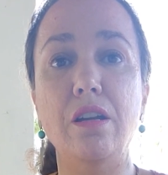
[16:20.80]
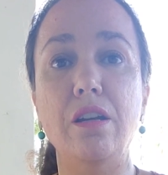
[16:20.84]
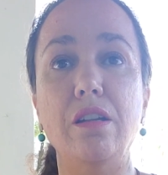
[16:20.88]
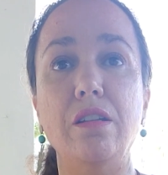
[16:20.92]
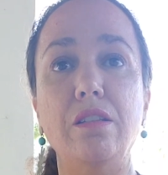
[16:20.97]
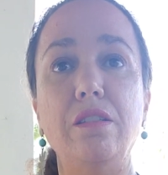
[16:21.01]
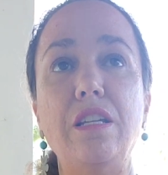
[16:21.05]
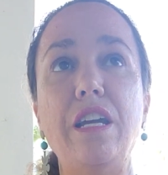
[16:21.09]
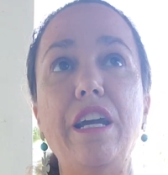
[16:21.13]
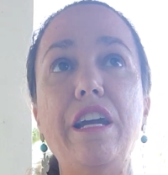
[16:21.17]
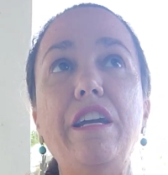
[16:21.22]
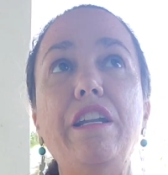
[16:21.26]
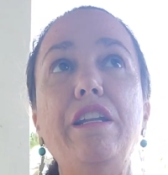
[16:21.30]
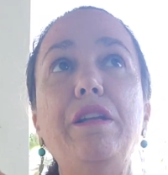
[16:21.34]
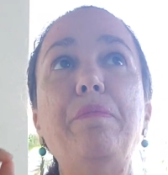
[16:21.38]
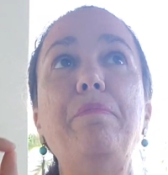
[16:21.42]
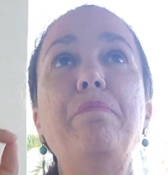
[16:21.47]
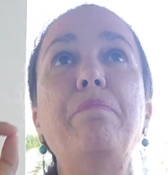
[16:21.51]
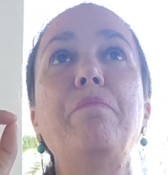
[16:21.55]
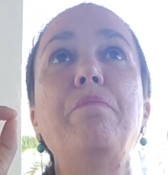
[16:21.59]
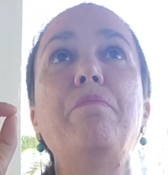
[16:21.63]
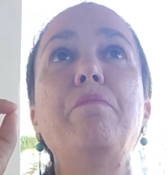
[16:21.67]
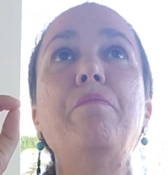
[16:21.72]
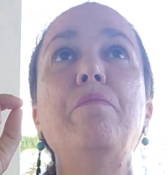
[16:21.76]
then
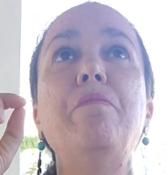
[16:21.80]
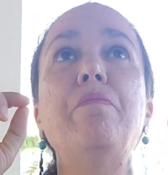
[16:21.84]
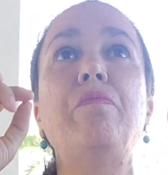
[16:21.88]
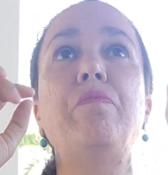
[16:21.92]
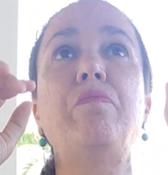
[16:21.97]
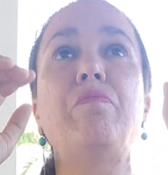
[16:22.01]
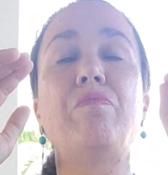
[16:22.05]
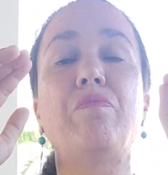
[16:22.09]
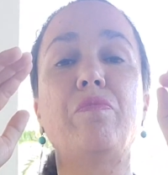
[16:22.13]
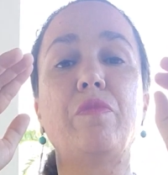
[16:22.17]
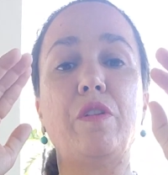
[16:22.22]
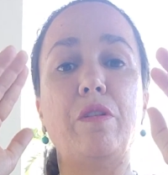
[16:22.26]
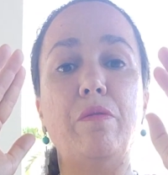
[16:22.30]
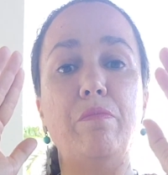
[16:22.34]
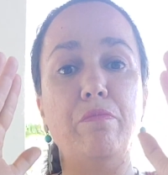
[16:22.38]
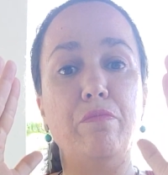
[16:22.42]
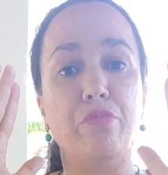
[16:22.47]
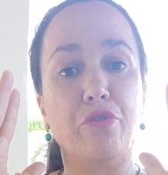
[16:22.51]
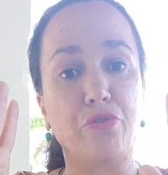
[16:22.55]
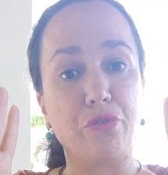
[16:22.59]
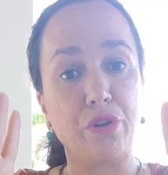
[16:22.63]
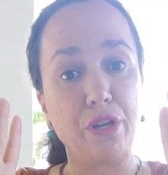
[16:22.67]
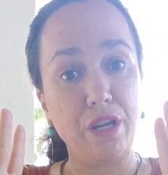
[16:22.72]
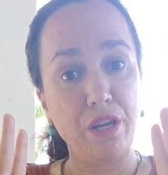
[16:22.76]

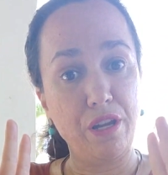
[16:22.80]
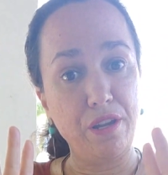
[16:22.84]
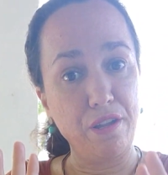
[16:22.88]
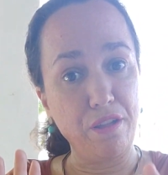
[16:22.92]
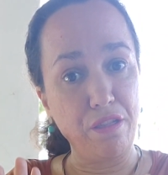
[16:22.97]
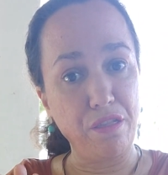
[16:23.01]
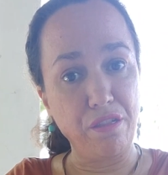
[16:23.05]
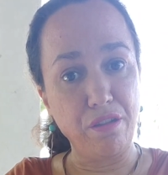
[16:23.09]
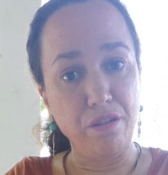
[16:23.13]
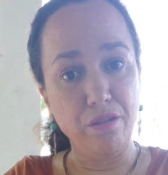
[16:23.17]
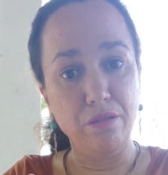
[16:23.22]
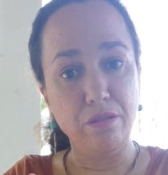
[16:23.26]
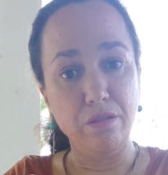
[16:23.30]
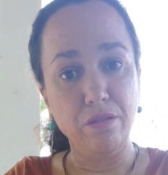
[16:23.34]
breathe